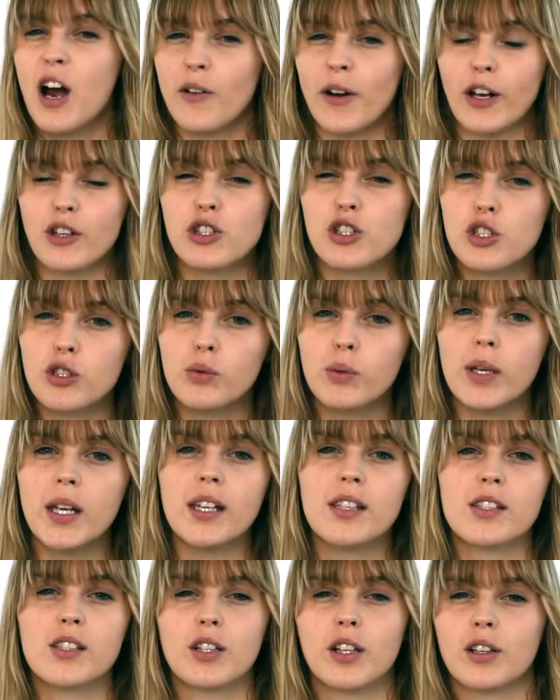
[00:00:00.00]
around 2
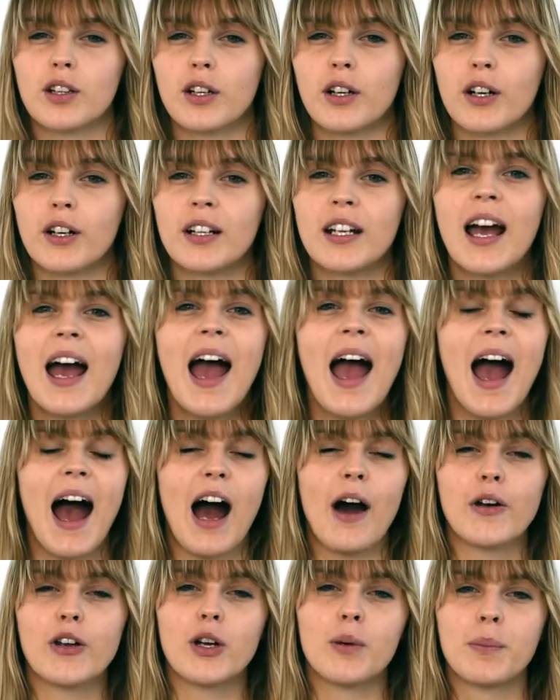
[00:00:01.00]
weeks, to learn
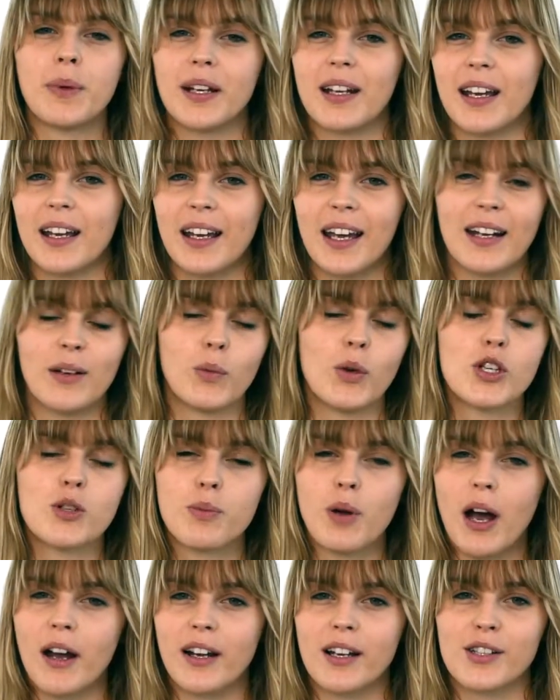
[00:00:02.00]
how you're bidding and
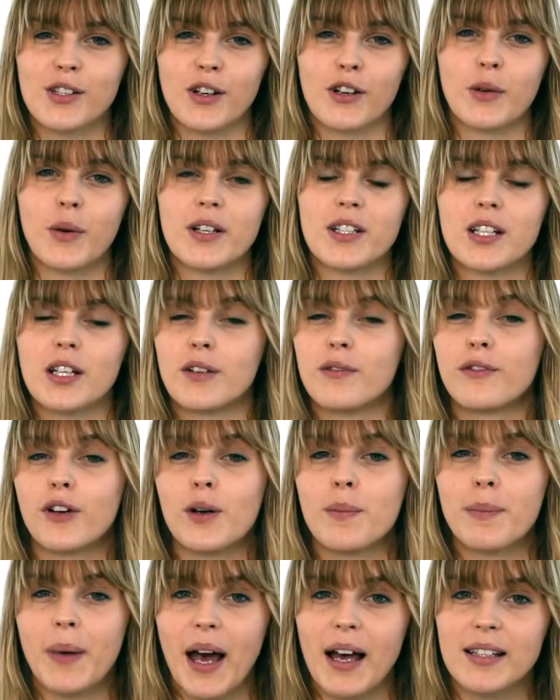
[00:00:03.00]
which products are going to
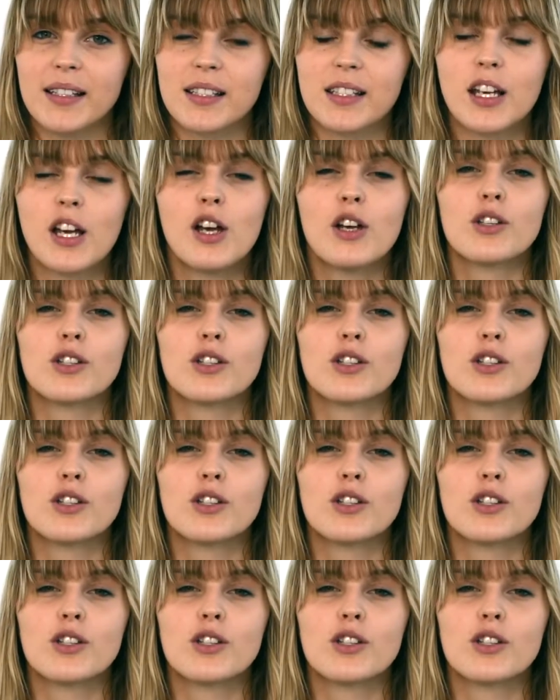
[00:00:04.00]
convert best.